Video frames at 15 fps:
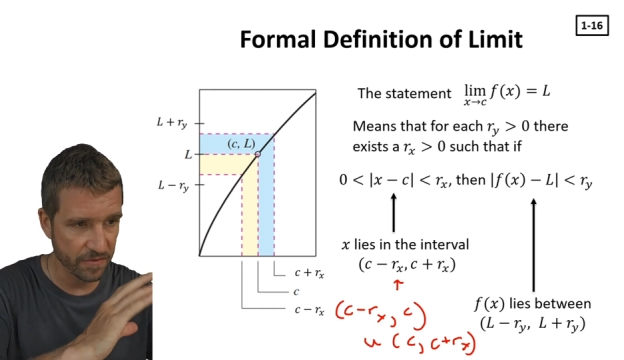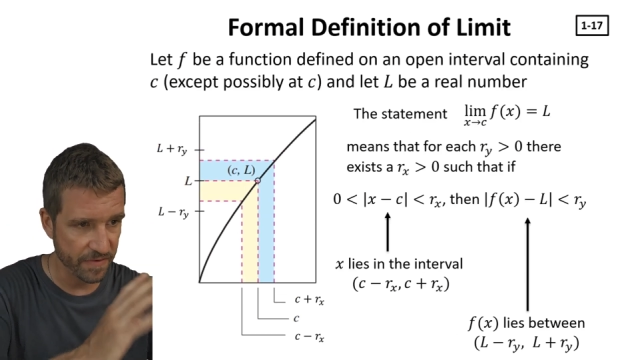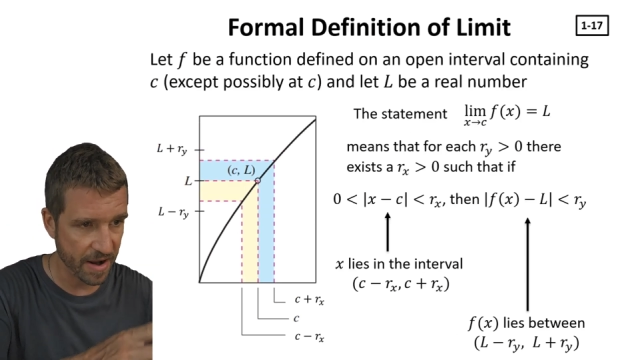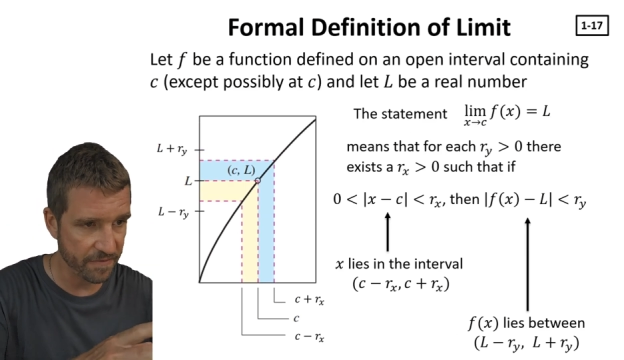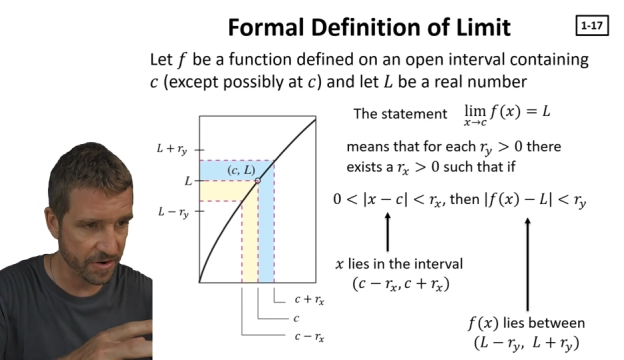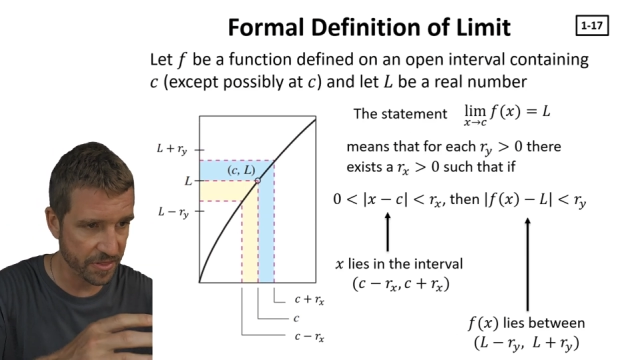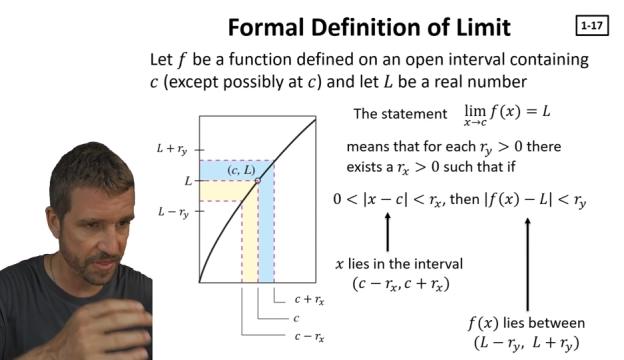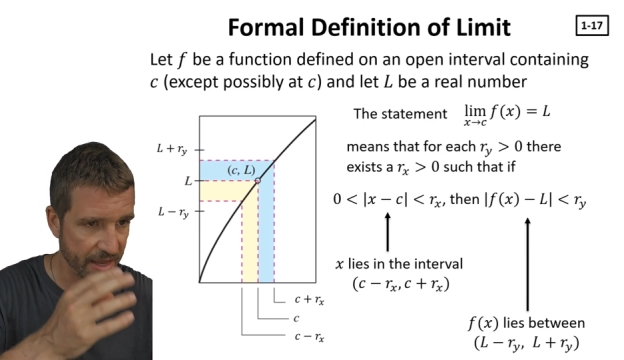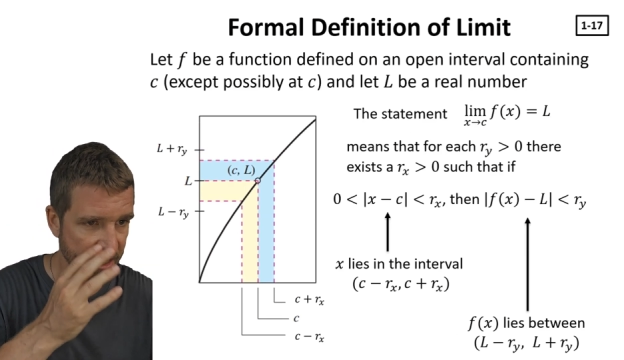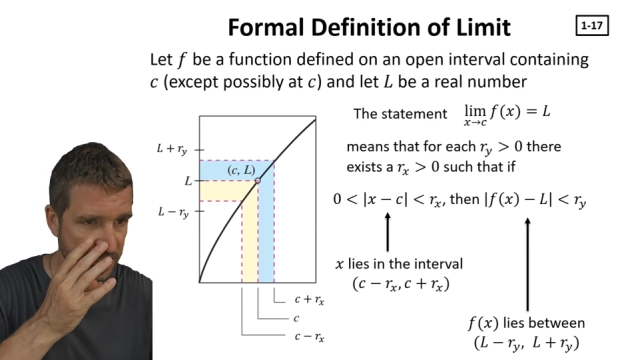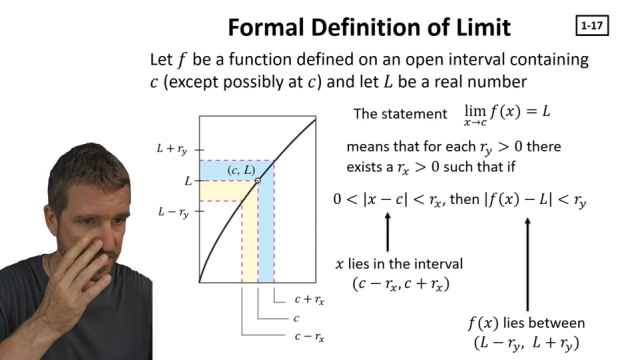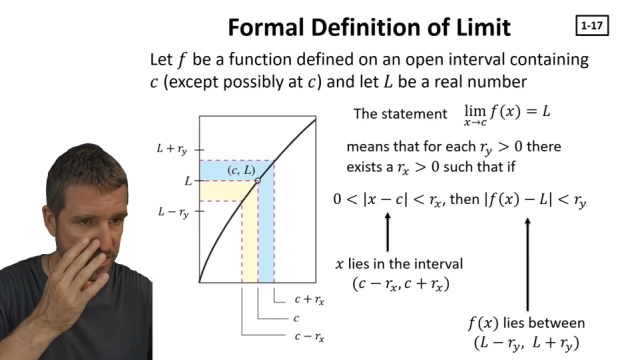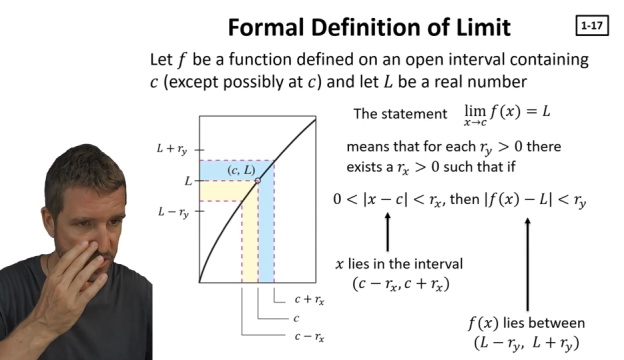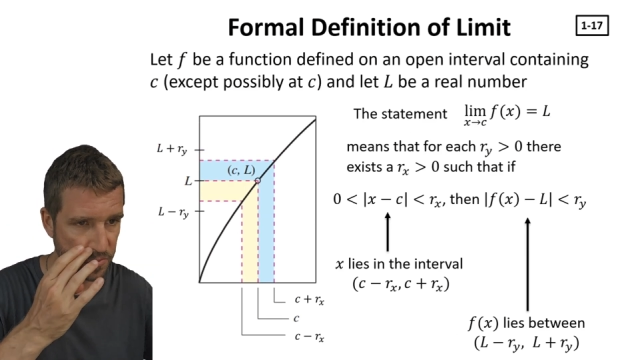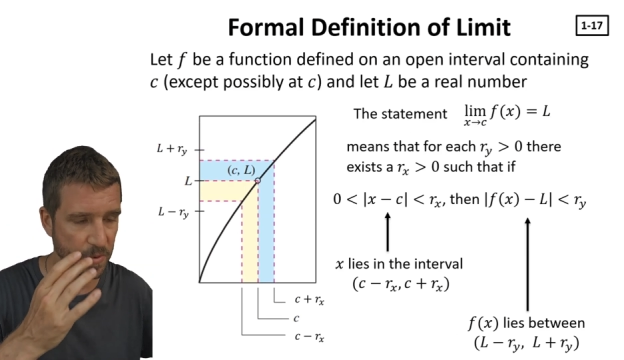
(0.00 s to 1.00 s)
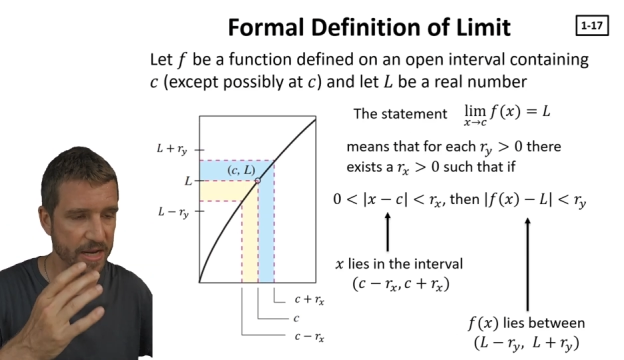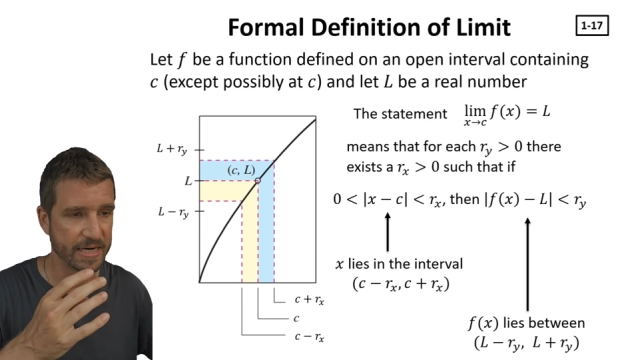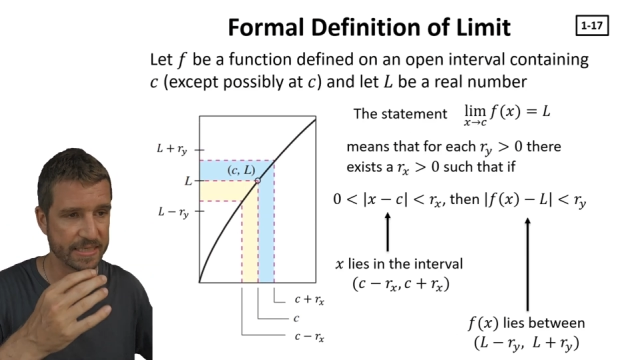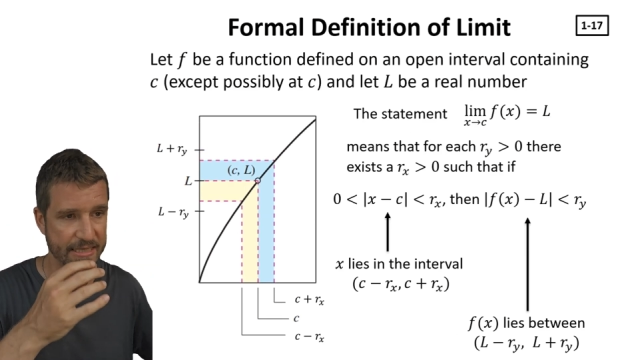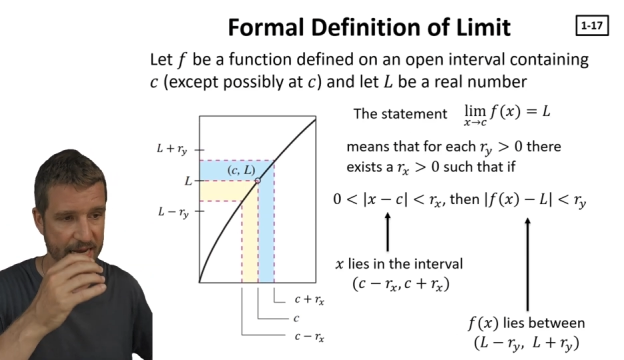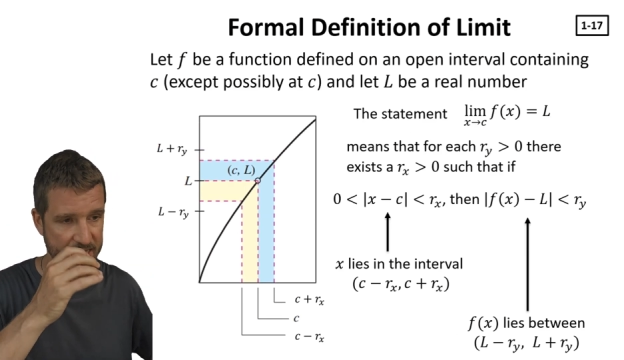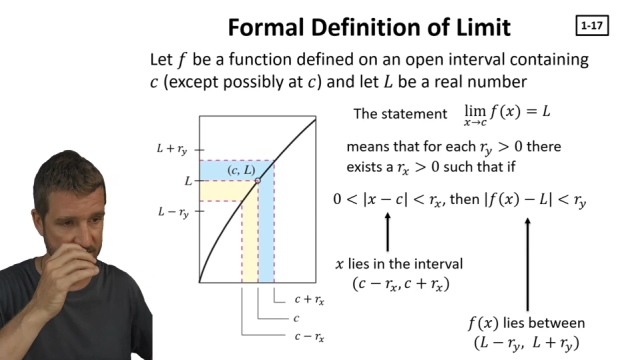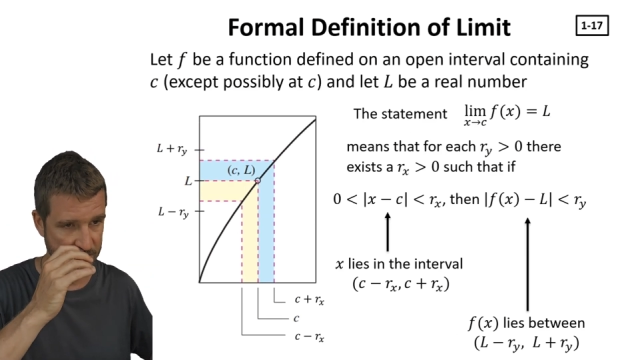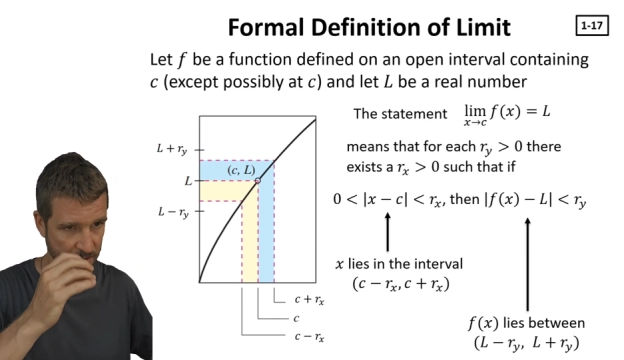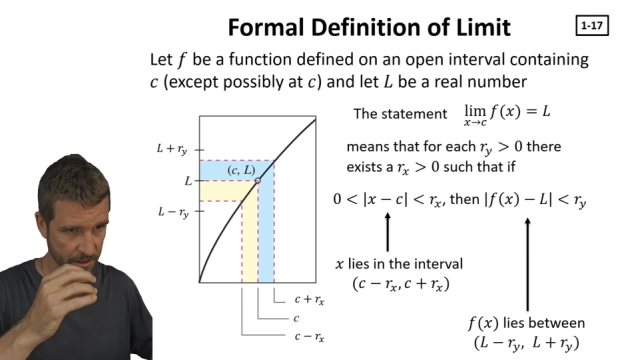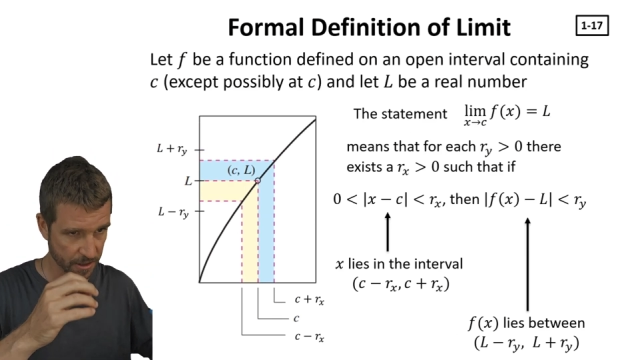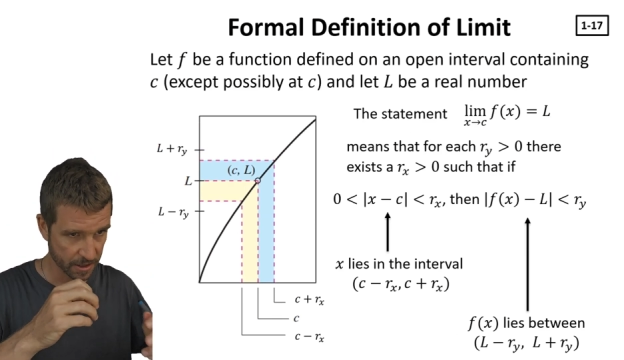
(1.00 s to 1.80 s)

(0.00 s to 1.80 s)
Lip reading: of everything. So this is what it says.